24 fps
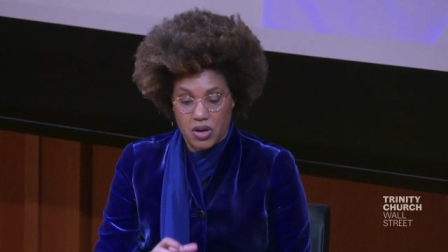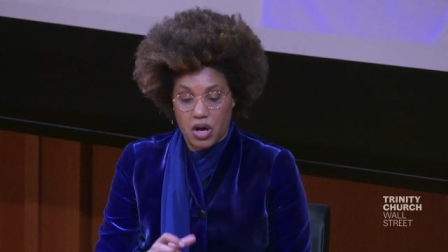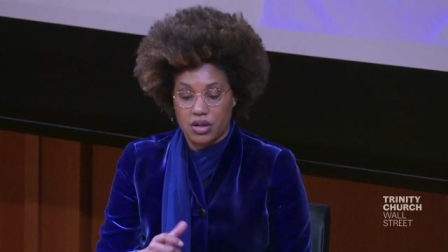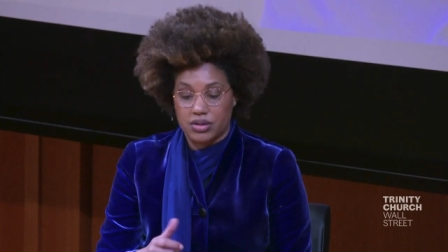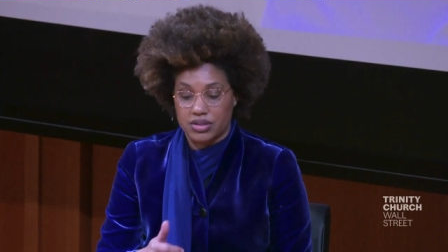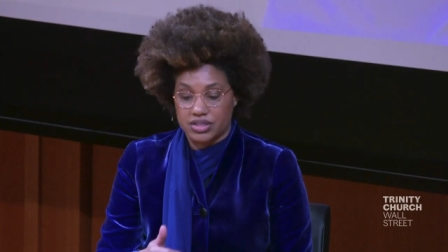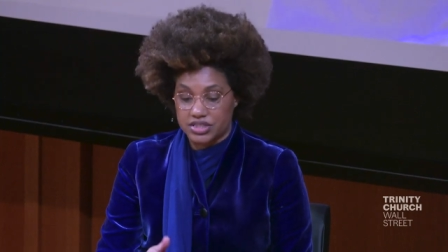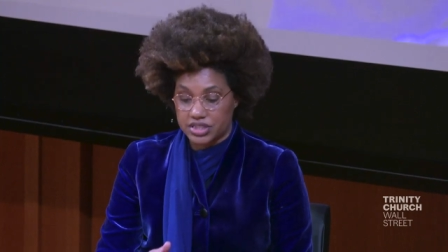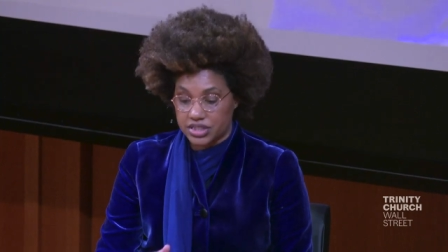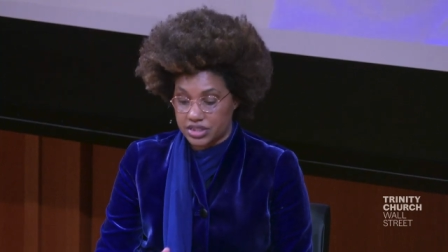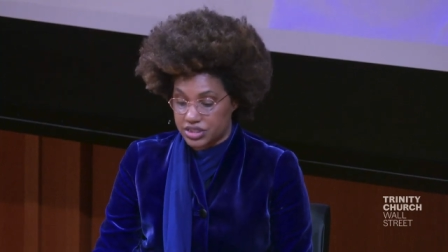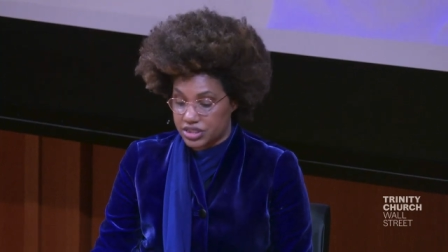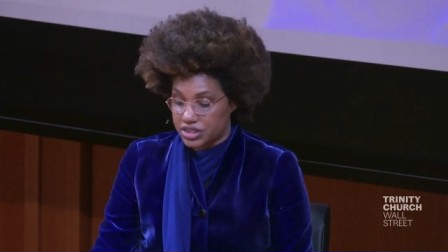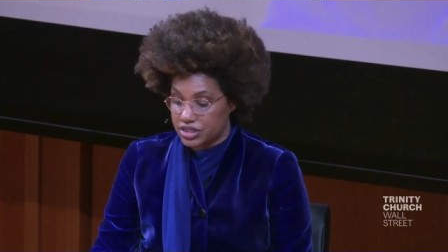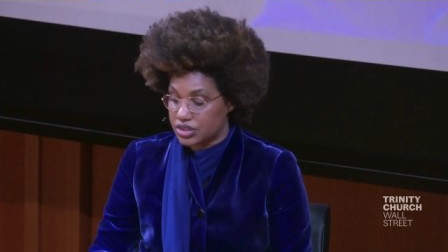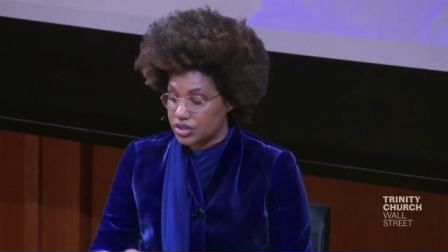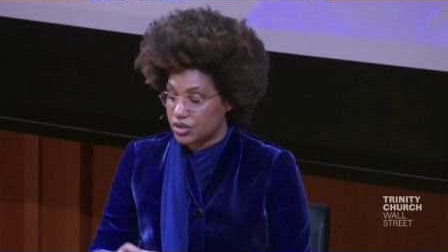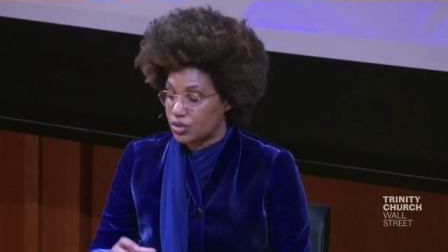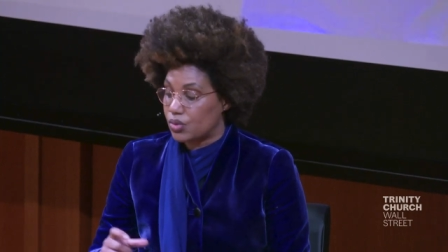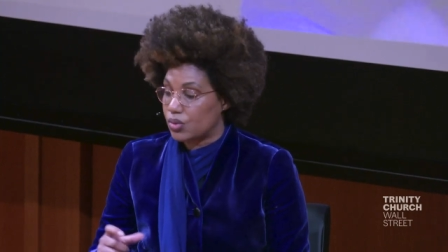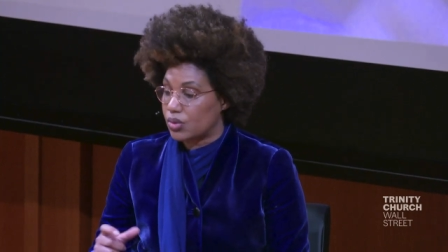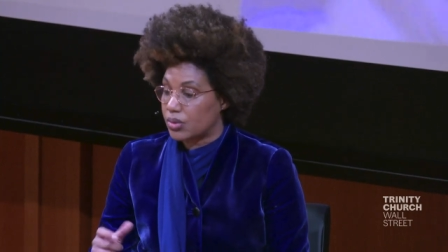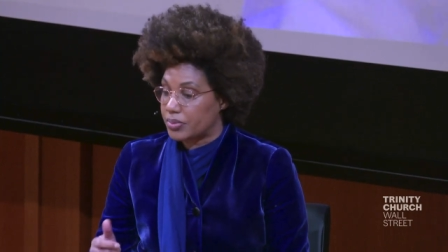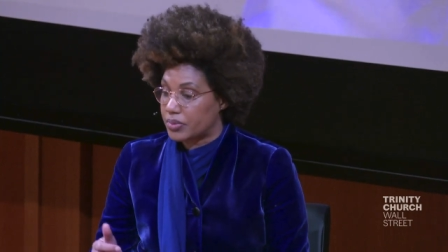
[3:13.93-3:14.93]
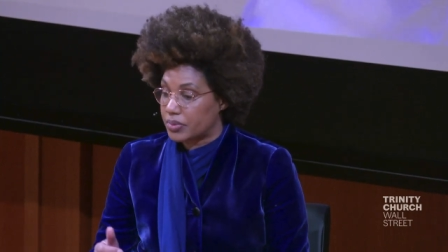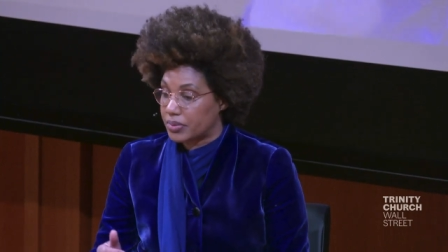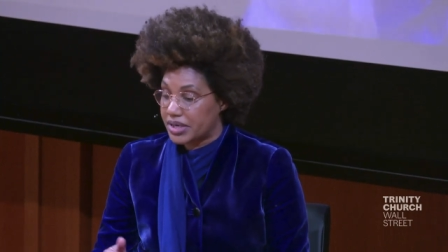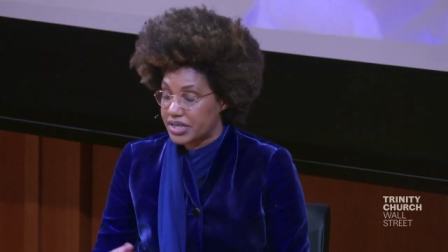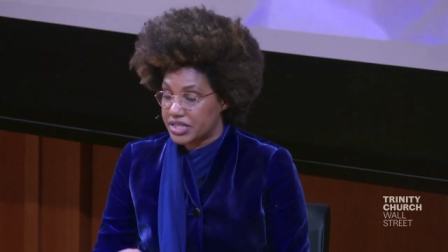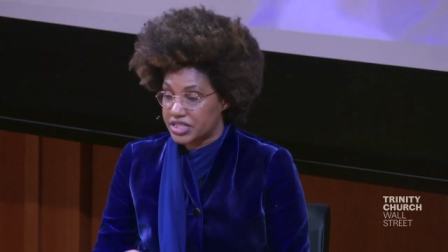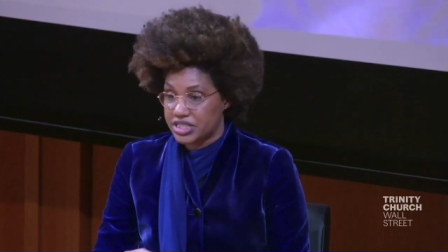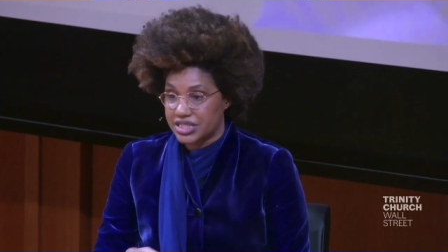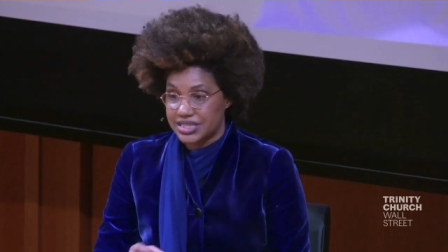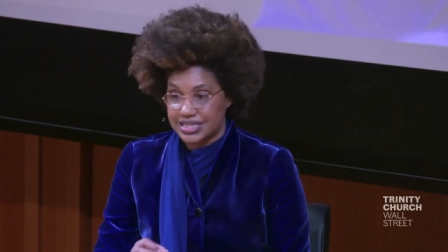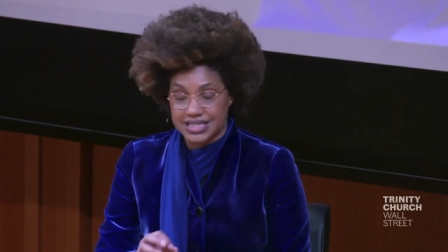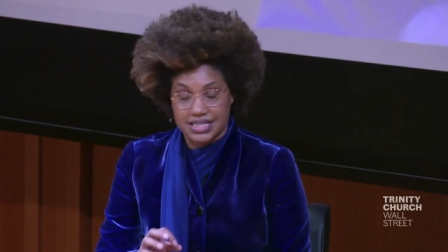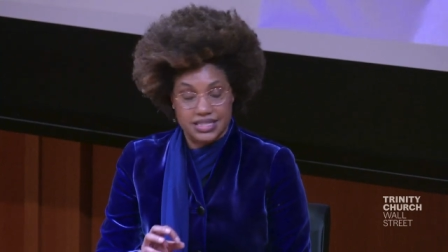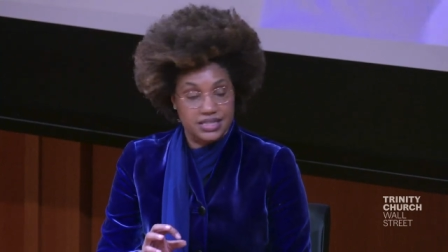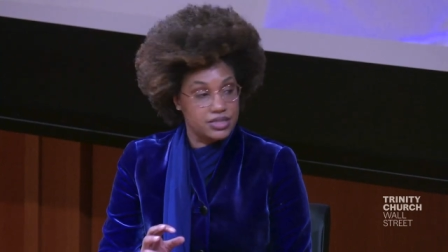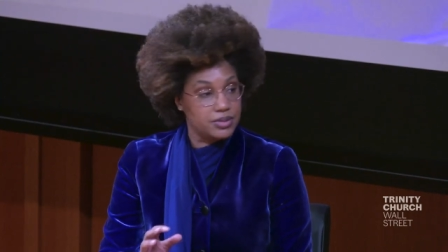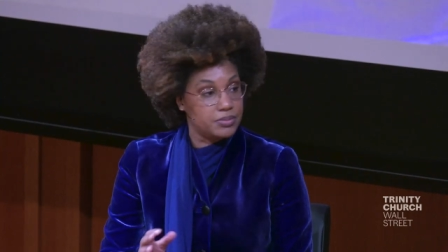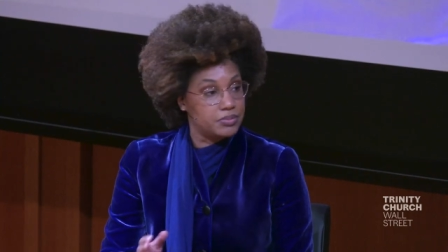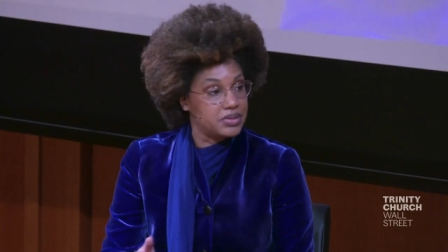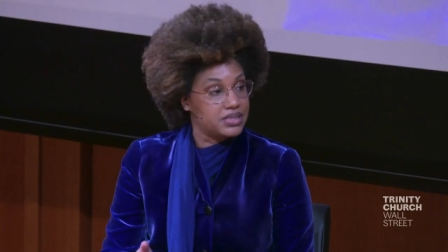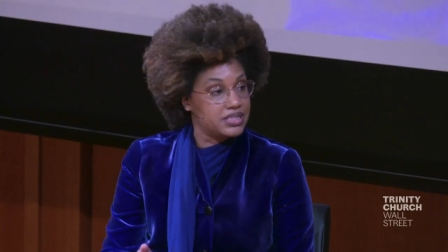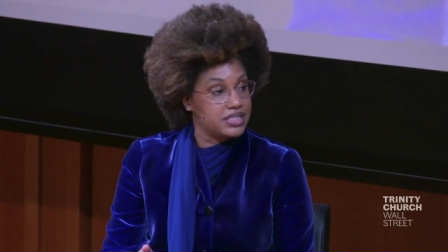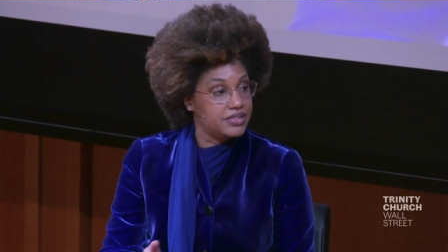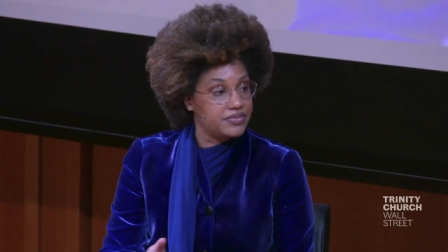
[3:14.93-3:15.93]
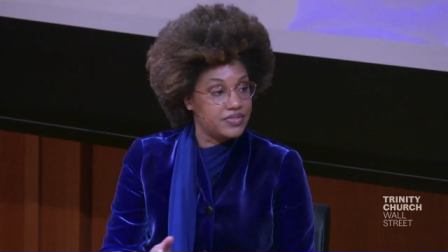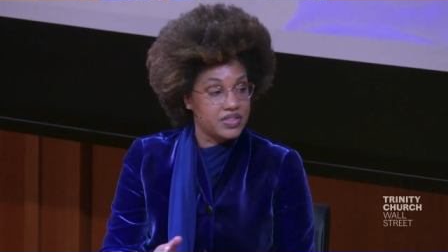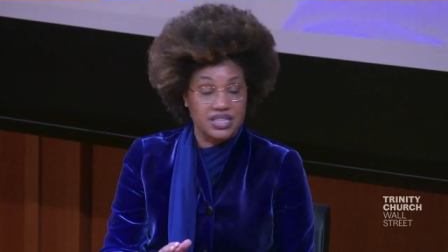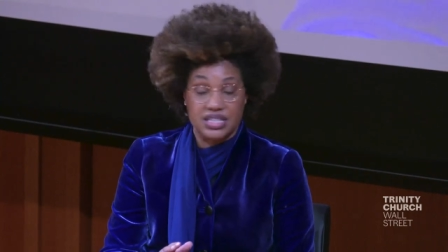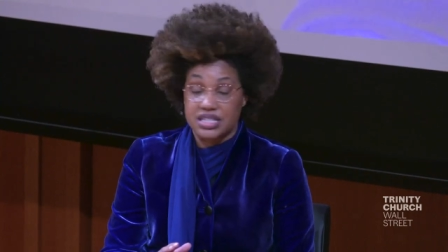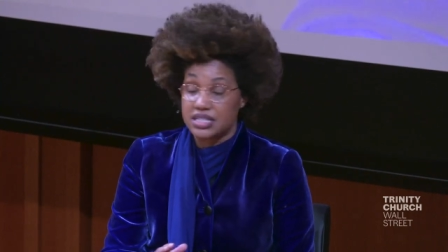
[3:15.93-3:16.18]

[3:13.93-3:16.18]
politicians and corporations into believing